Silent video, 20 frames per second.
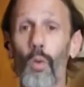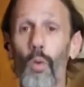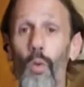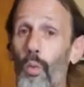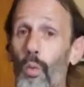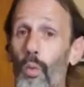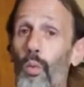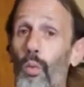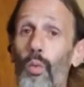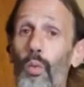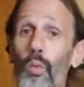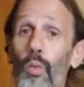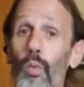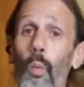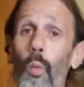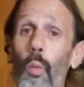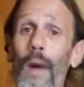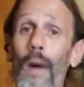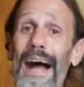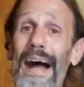and that
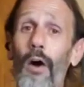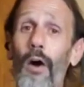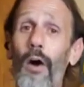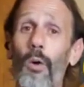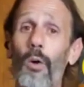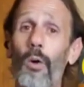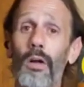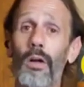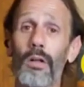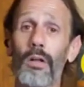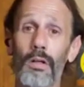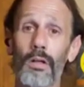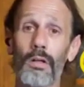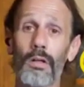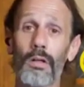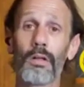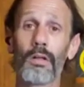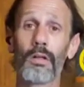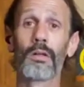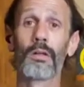was Beyond
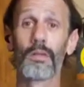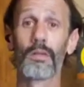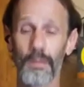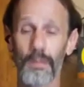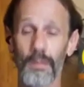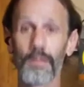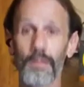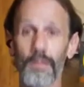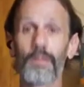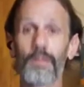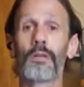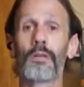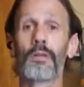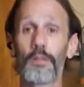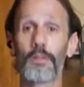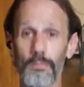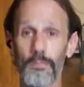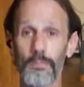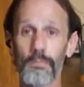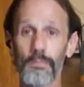Wrestling in
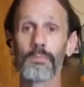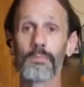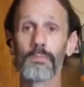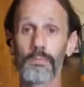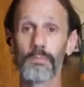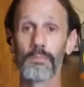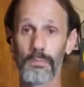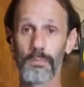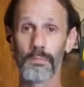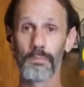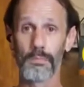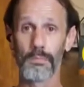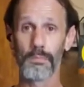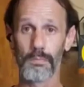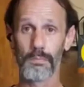Somerville at the